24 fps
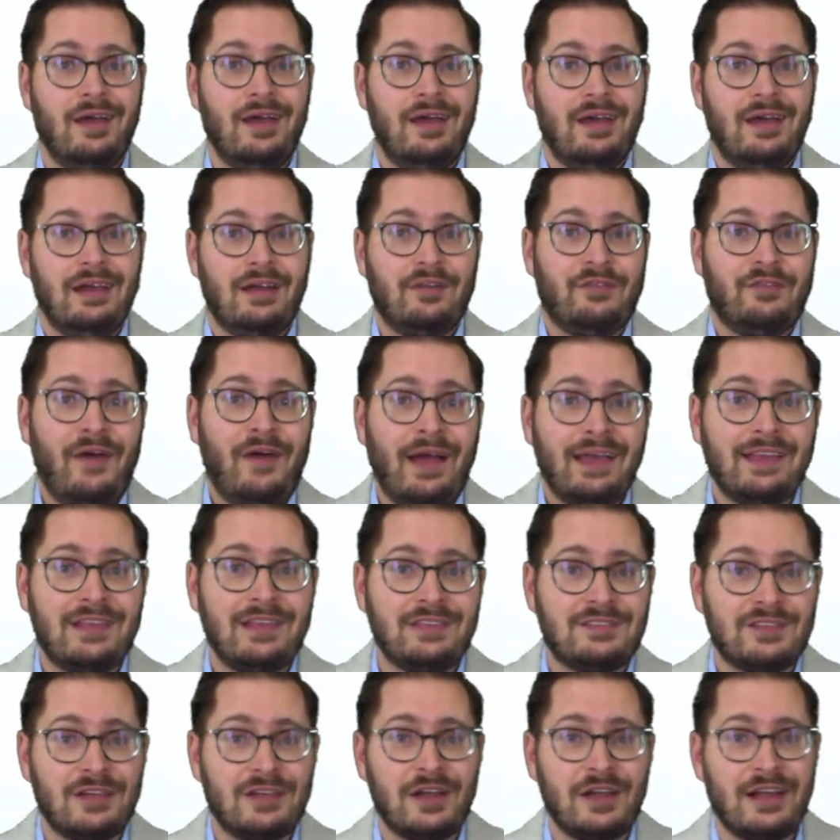Now, finally,
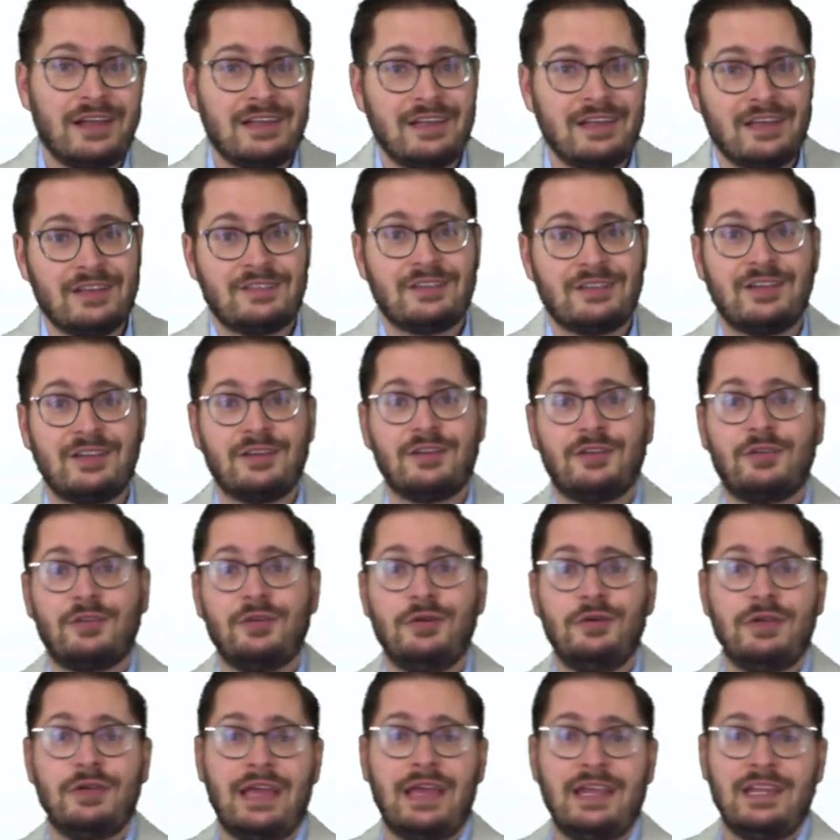it's a good idea to
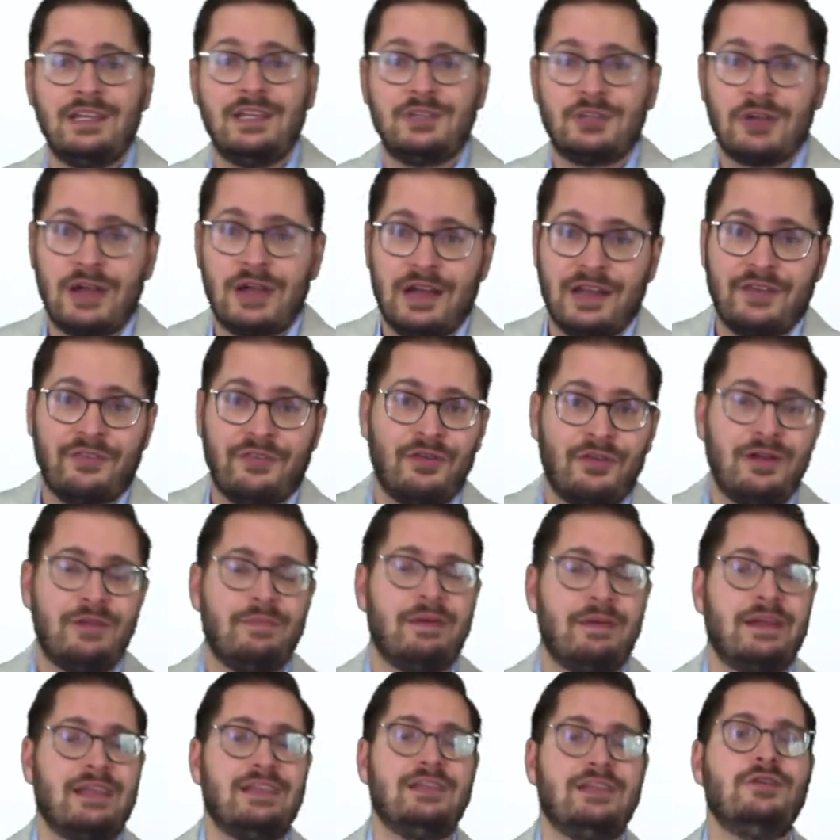conclude any training for
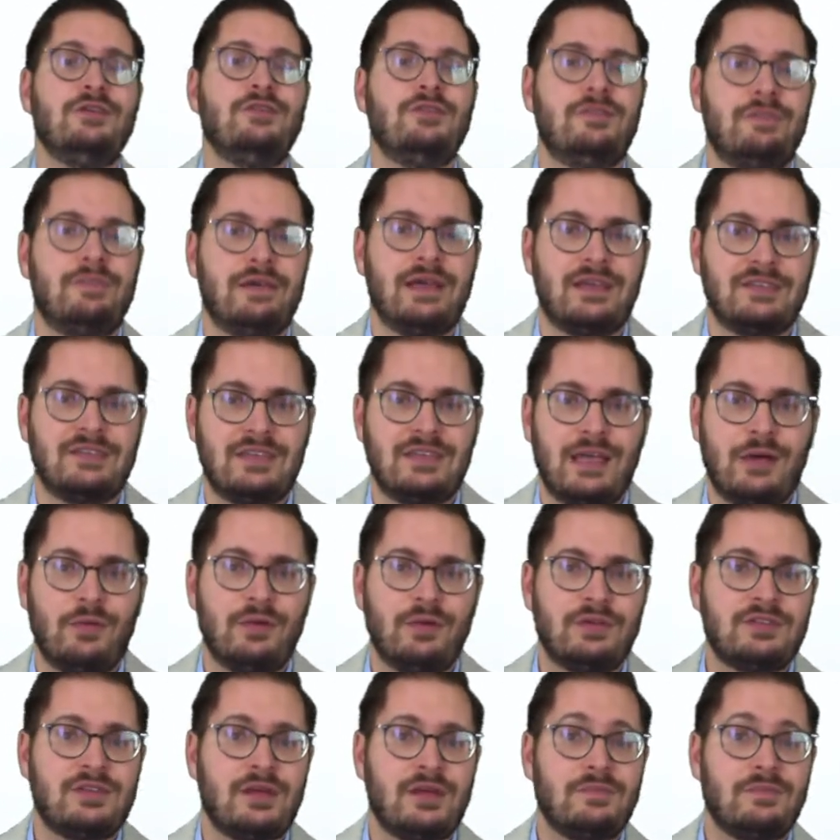anybody new to BSA
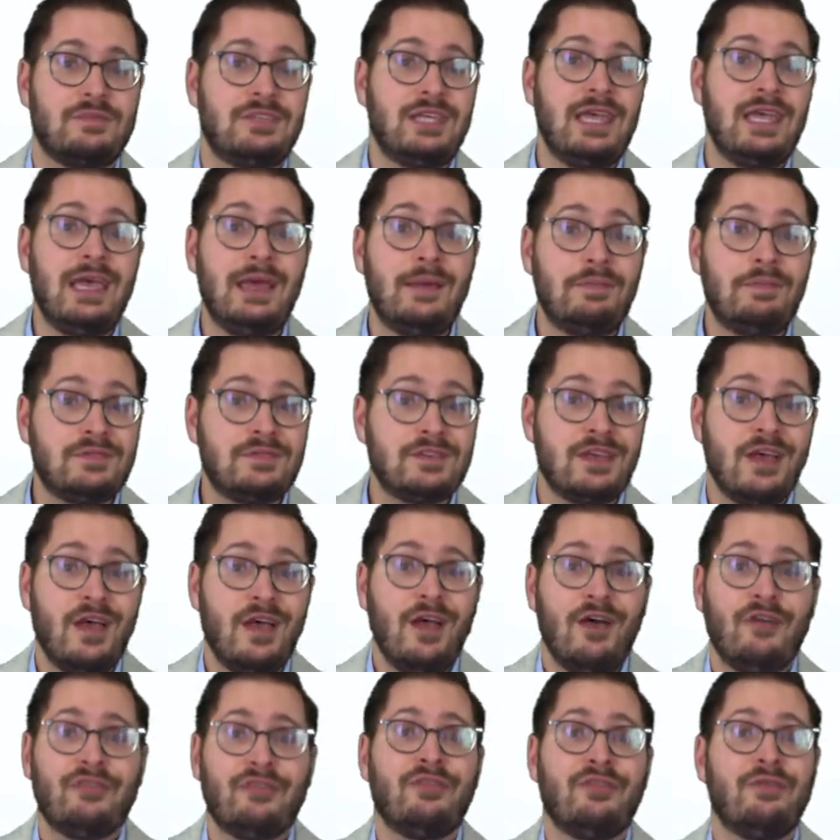with some tips
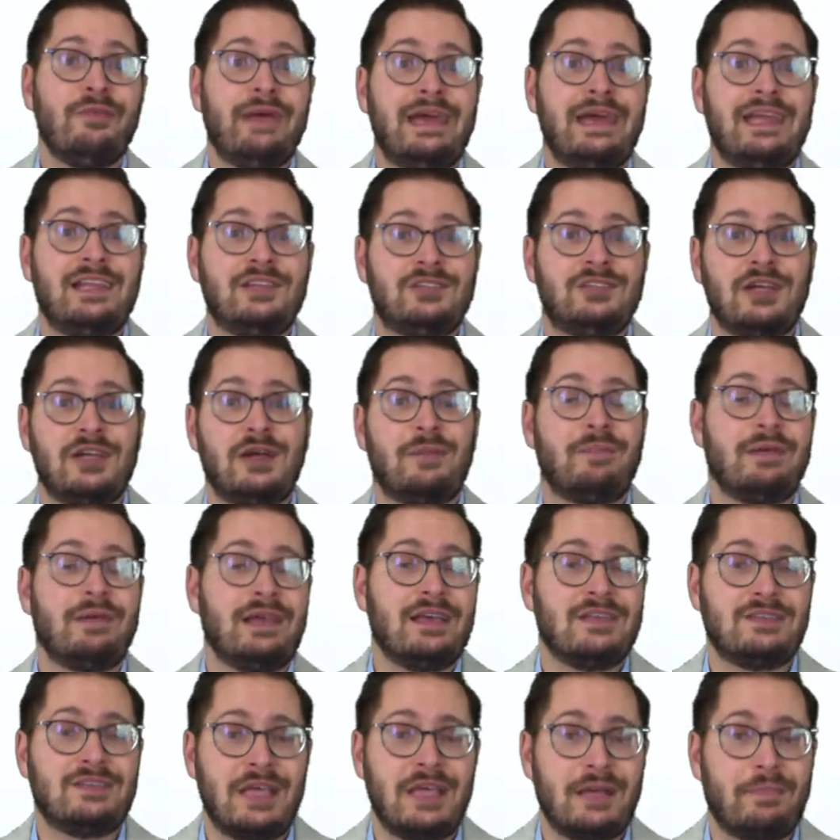for managing a
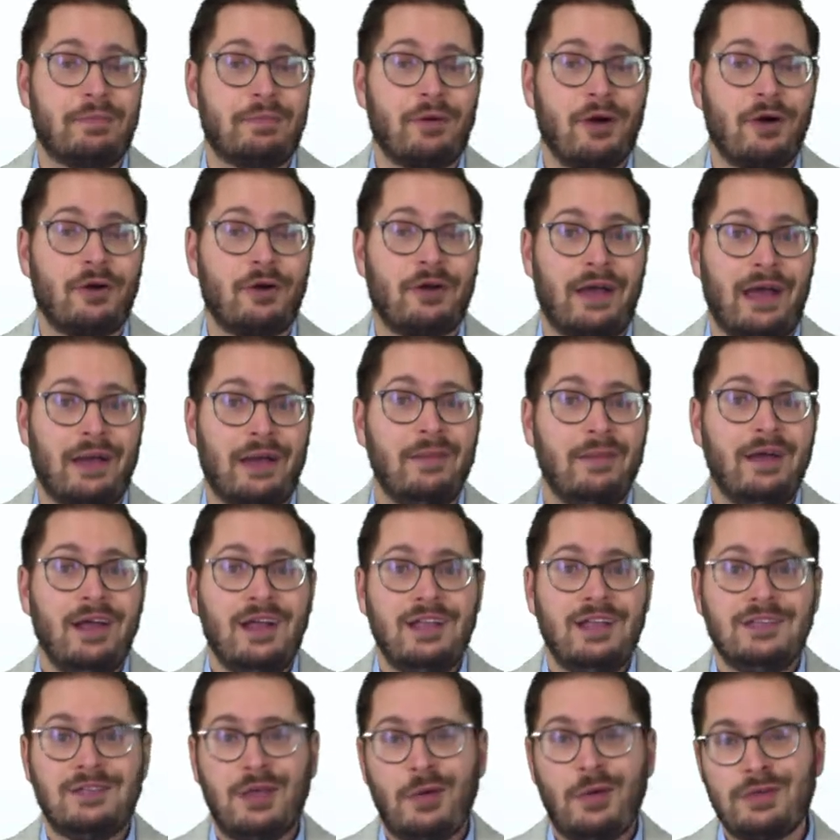BSA program.
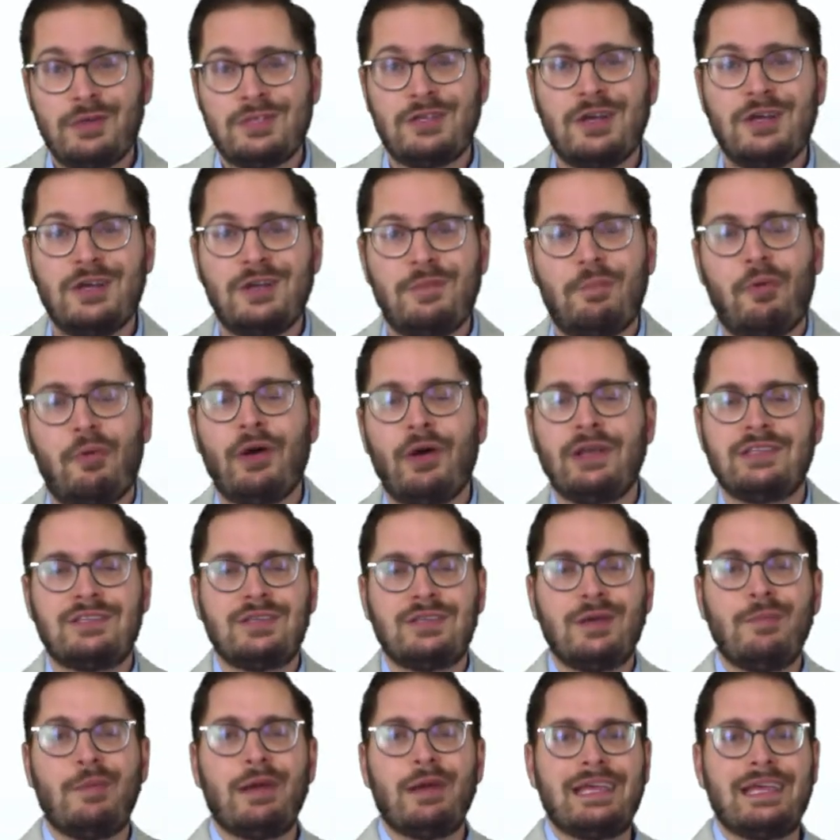It's always good to point
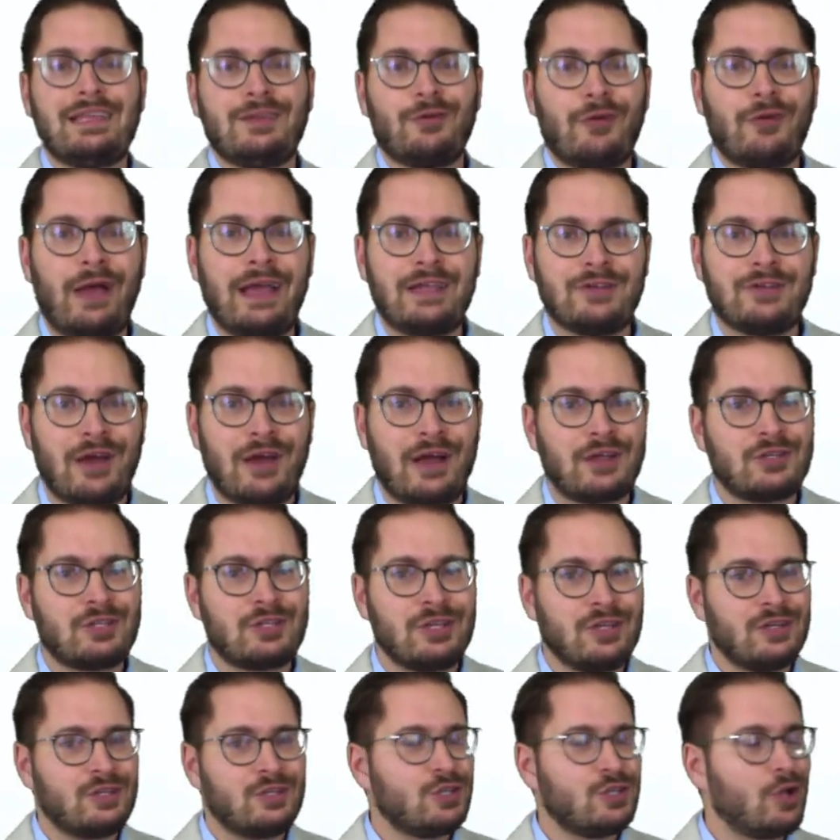somebody in the right
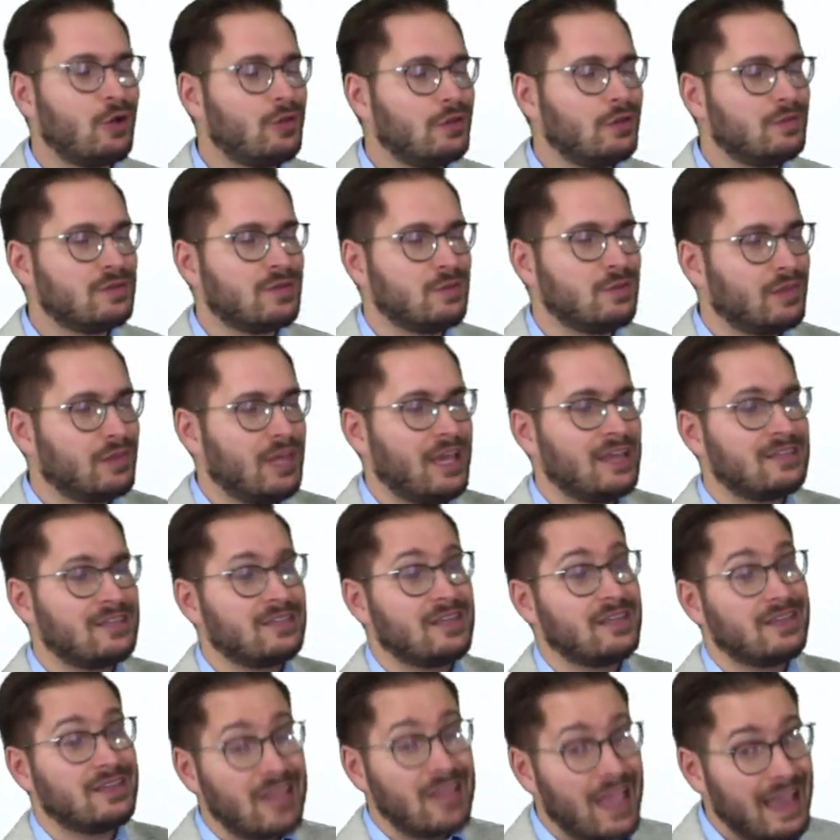direction and show them some things
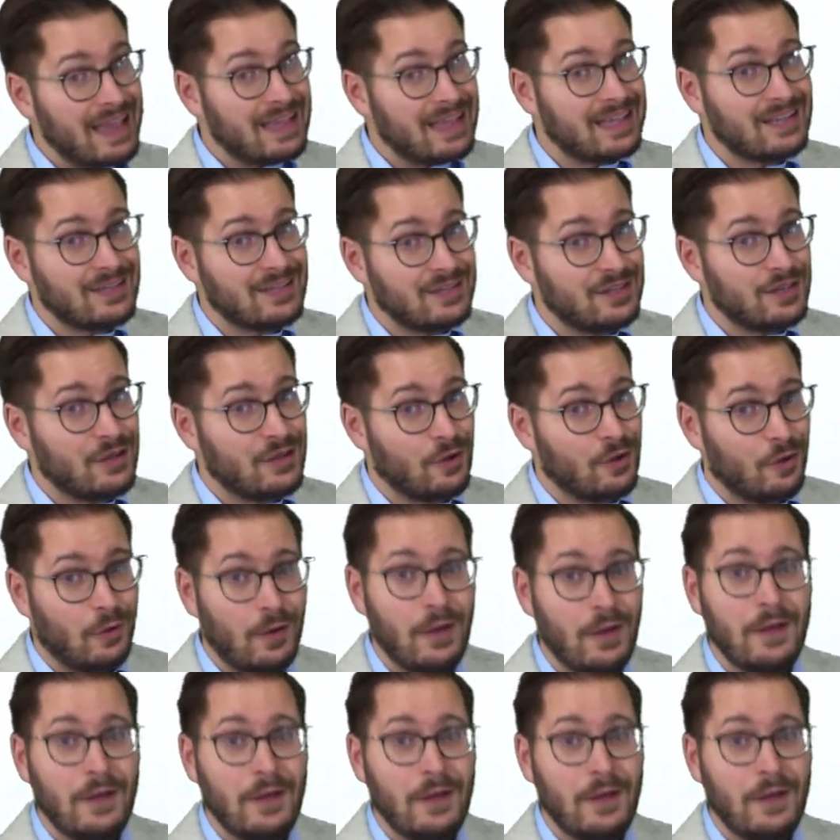that they can do